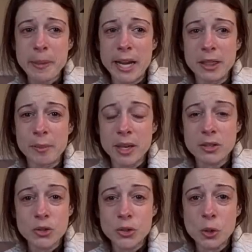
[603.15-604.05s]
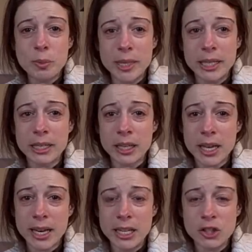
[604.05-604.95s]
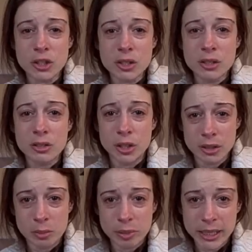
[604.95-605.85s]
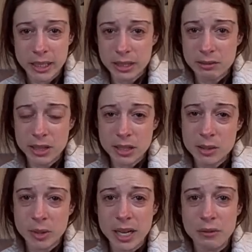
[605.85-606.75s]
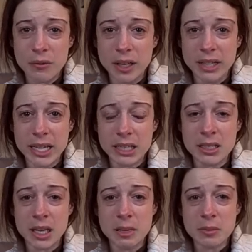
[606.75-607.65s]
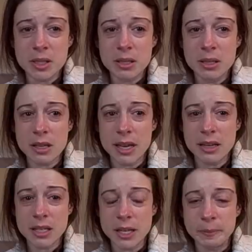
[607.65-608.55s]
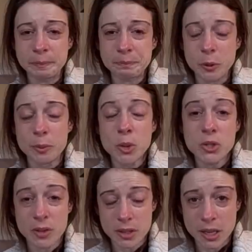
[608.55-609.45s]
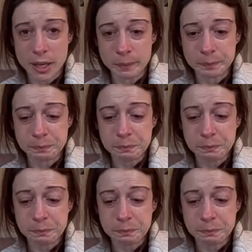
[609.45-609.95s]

And the puzzle's so big and I just couldn't complete it. That's what I felt like at times. And most of the time.